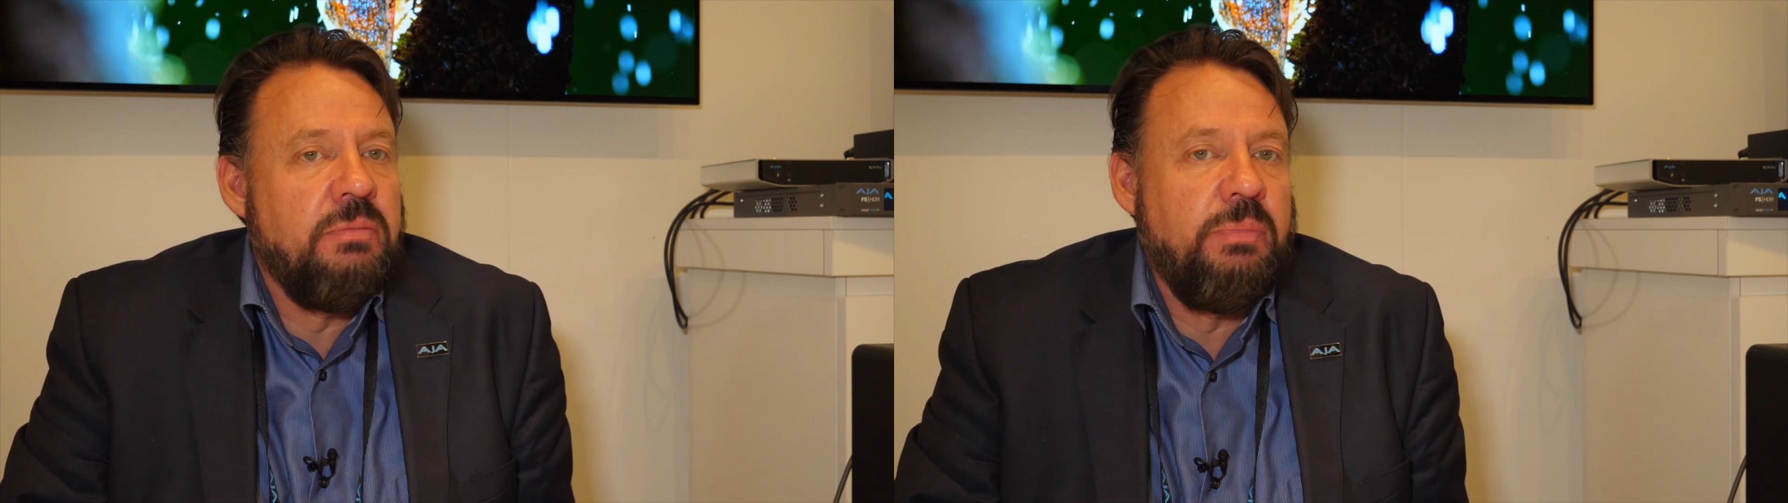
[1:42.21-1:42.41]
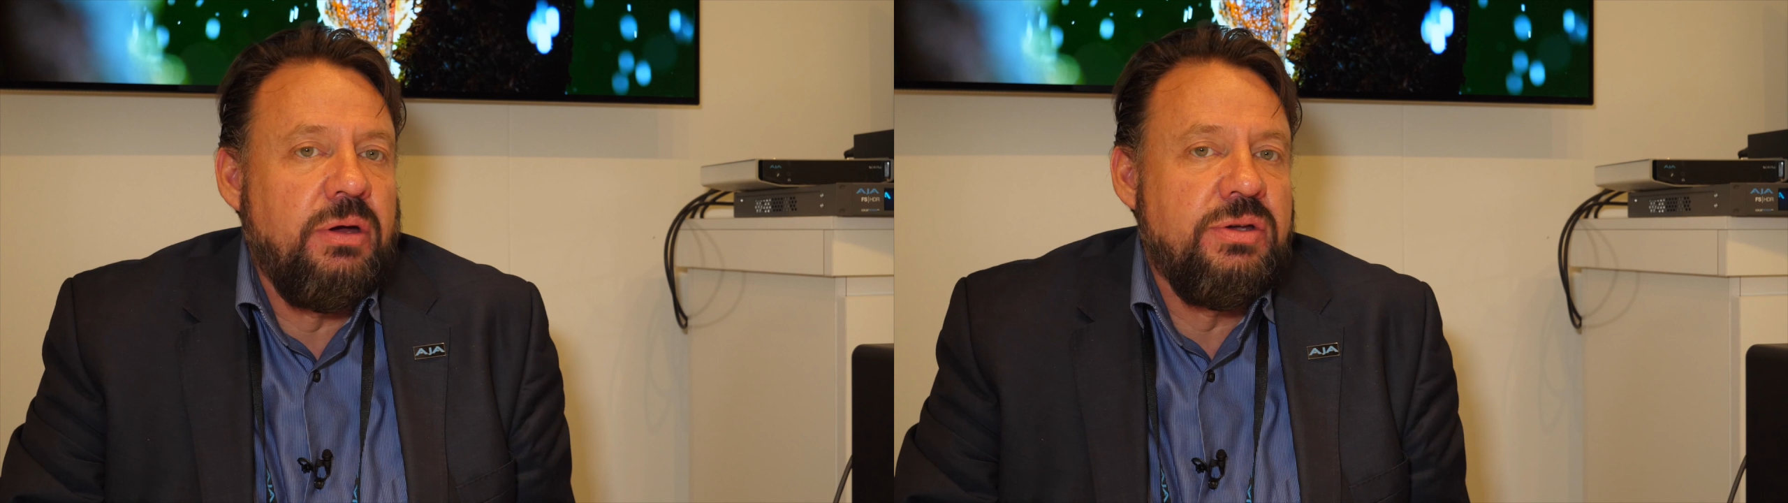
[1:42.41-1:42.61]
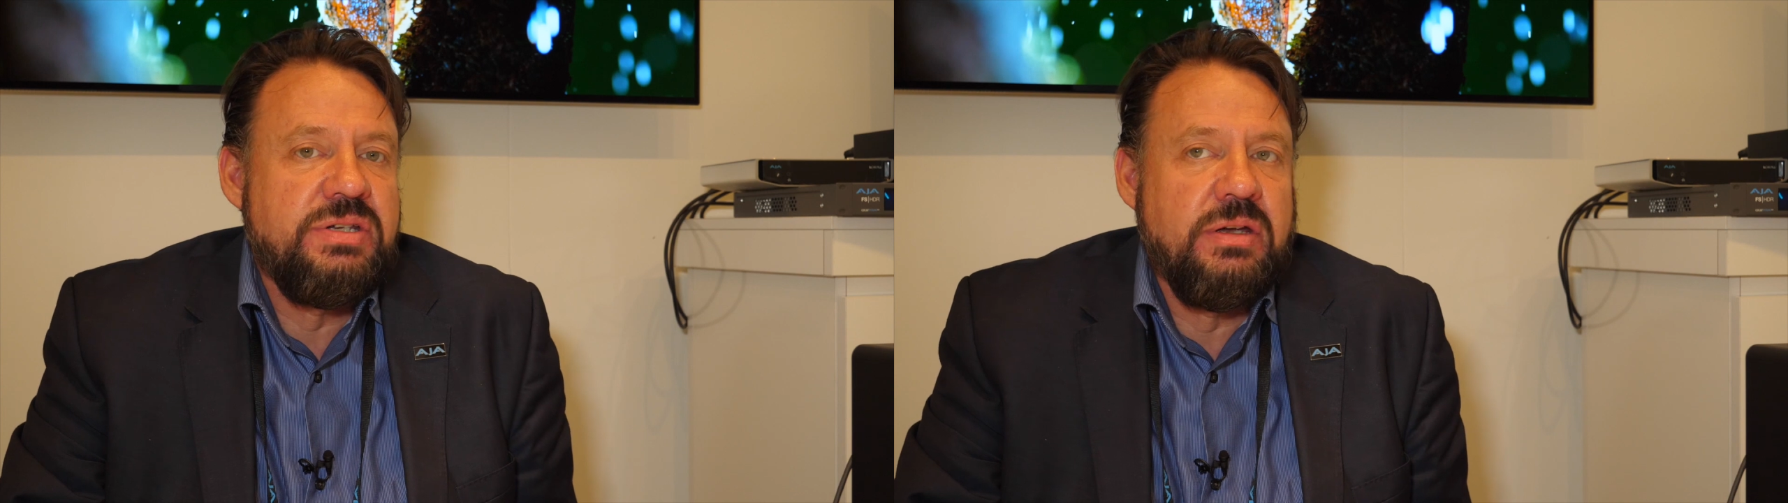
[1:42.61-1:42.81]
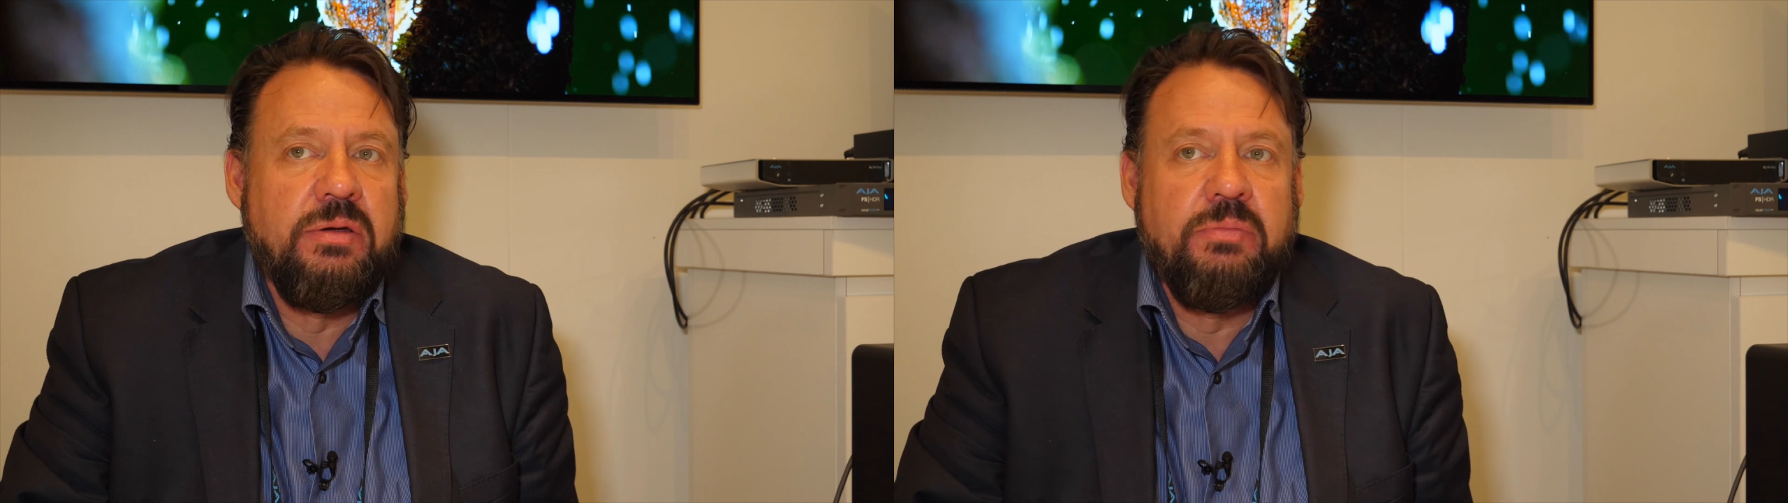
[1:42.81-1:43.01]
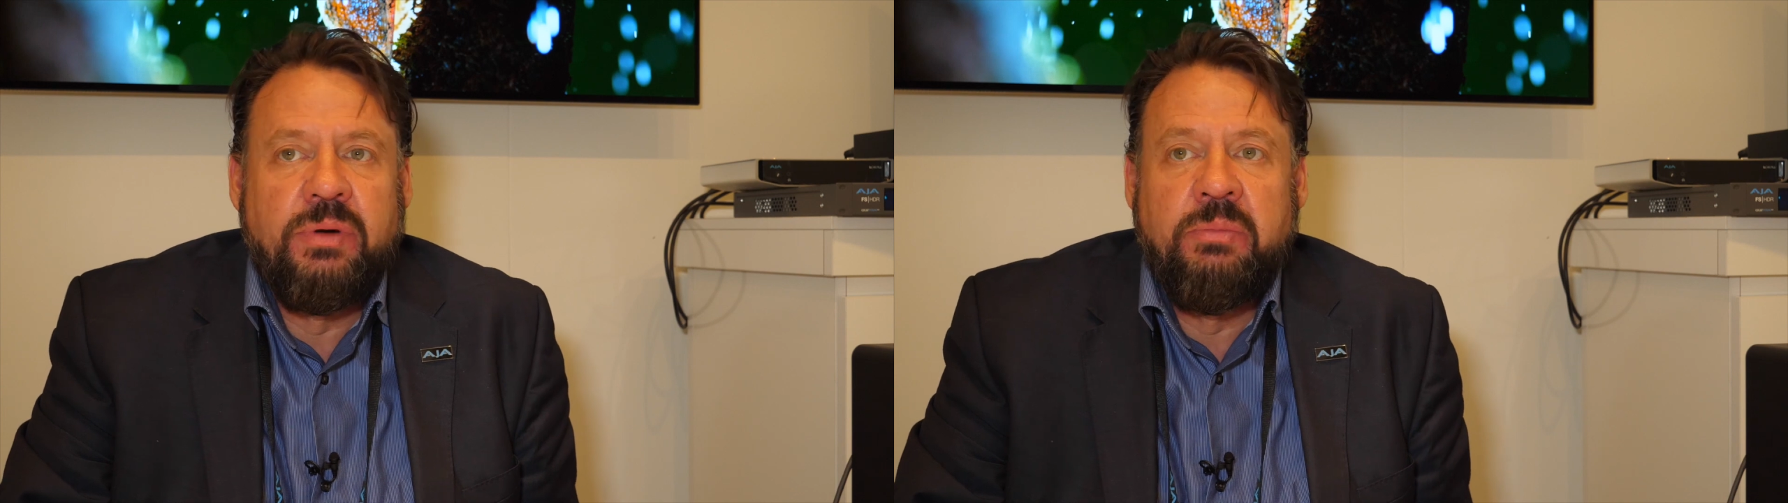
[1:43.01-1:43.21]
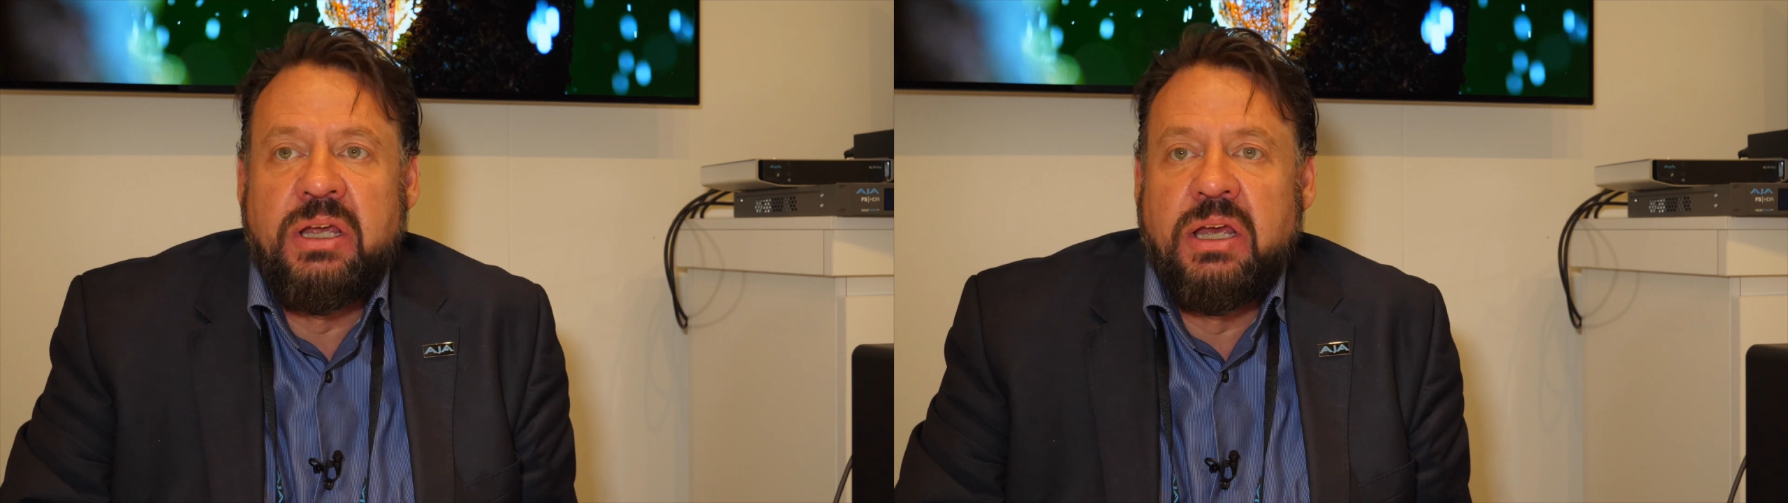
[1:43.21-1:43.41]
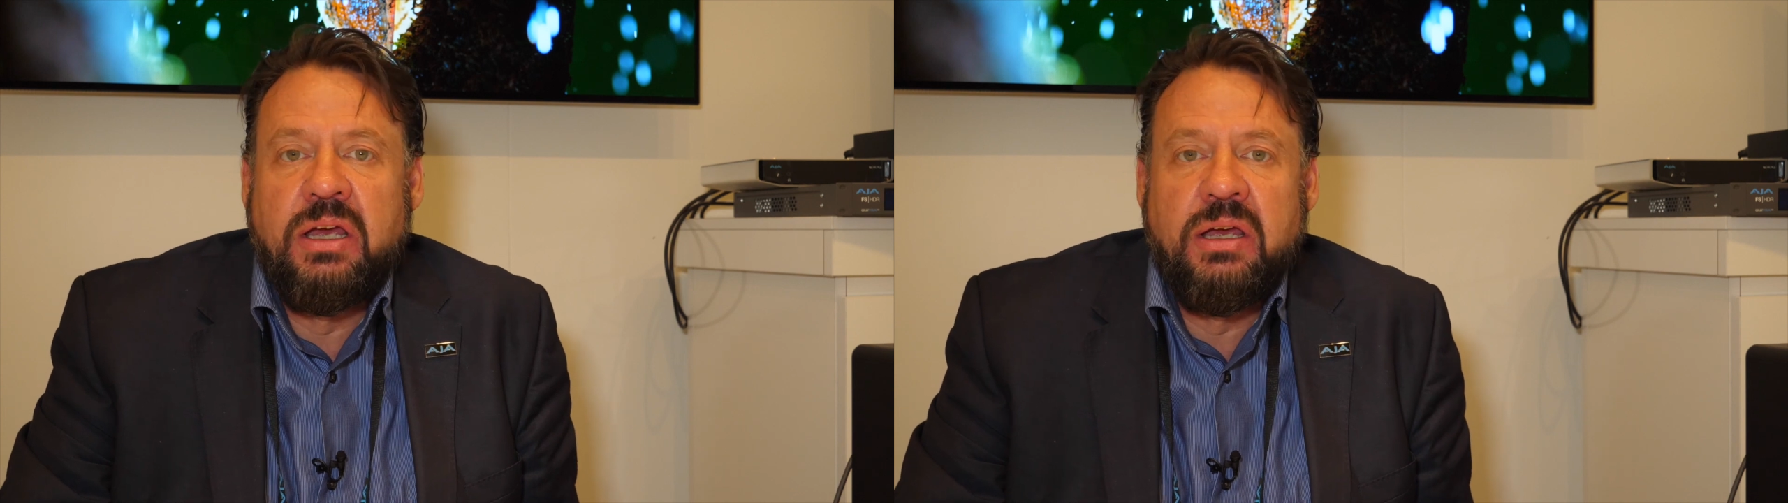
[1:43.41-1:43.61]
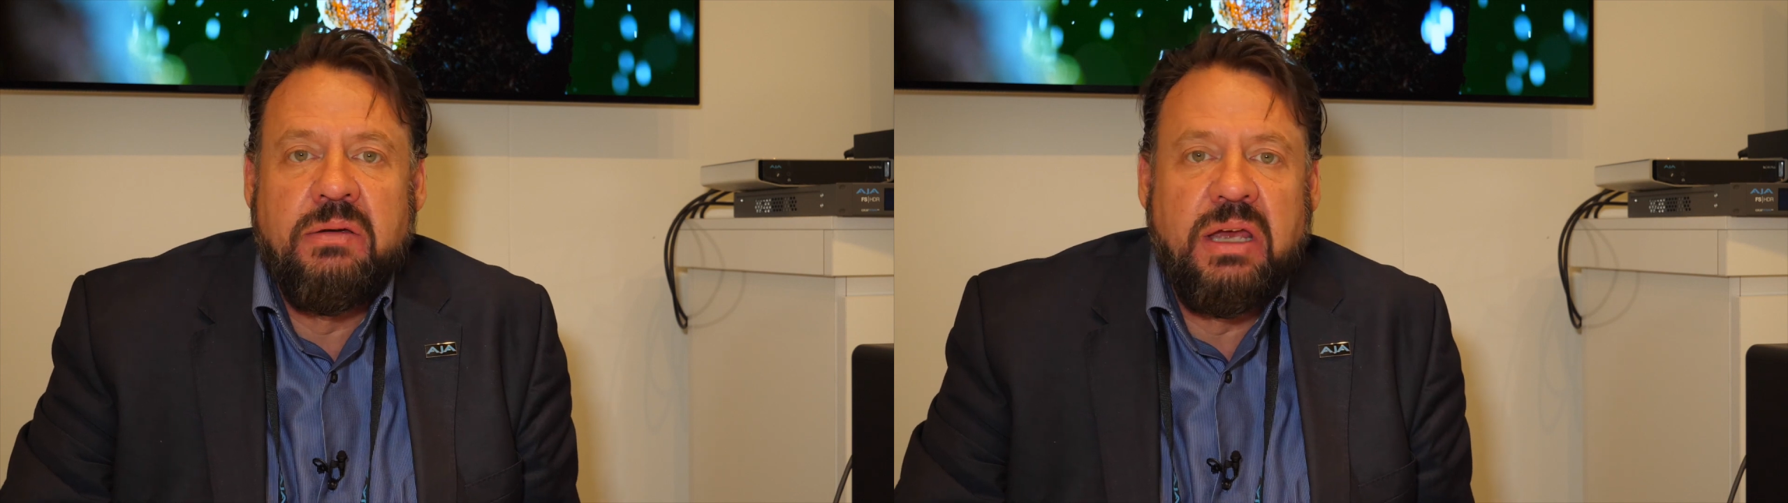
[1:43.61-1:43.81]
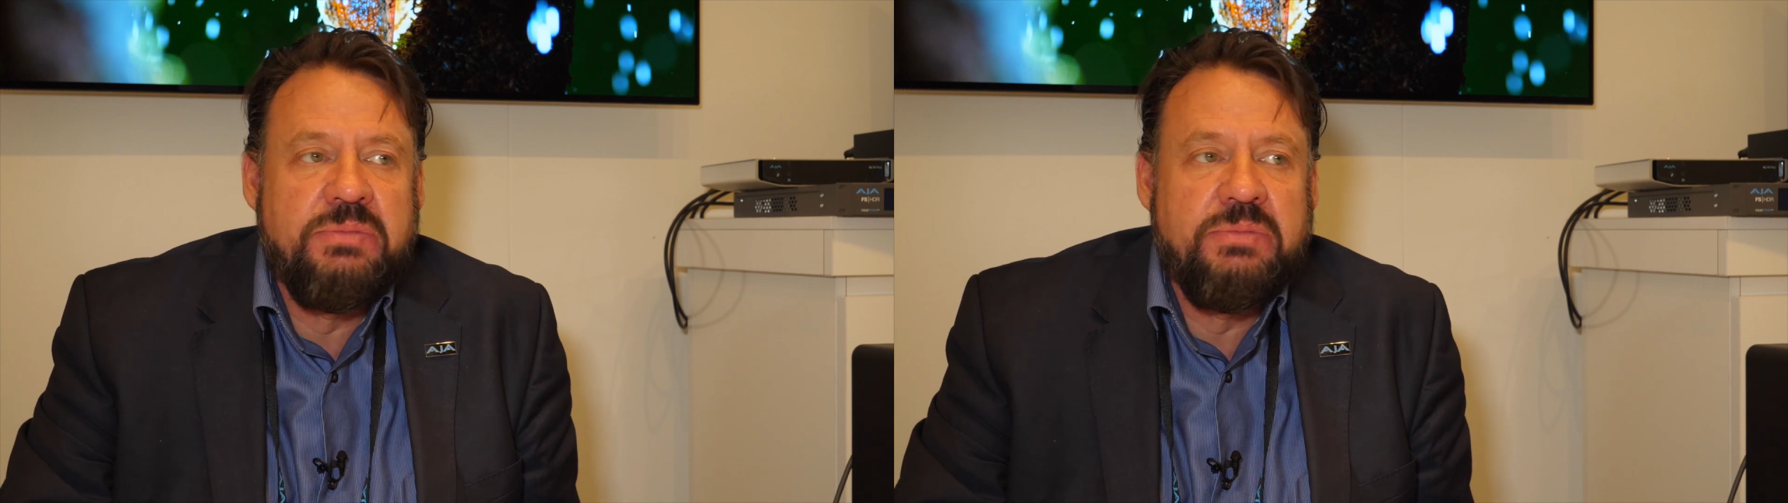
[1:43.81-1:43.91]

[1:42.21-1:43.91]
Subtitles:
Composer, Premiere,